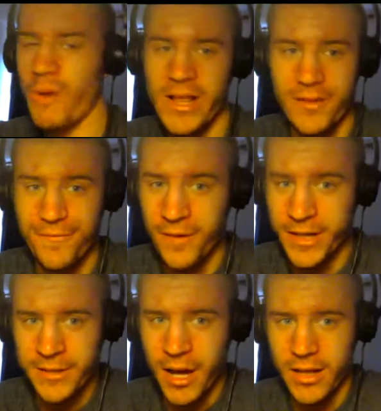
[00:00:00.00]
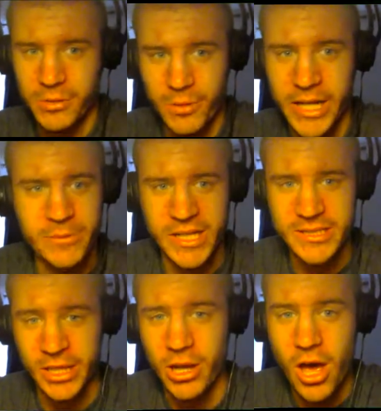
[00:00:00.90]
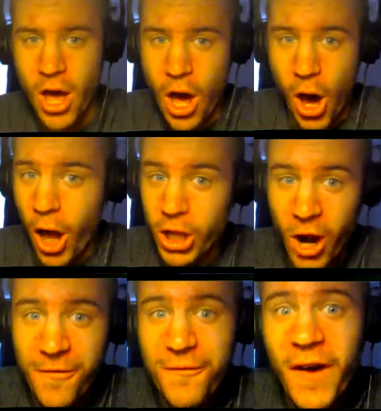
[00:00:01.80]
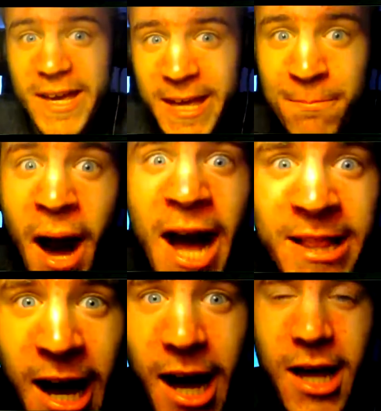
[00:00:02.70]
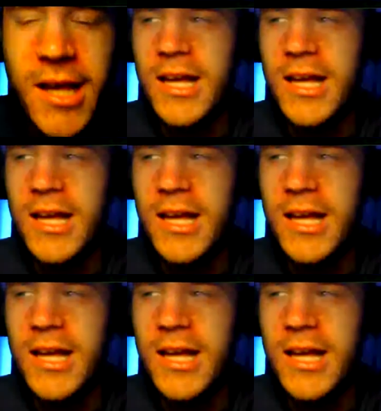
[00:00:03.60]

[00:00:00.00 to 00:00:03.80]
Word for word: Why the fuck not? Wait, wasting all your fucking mana.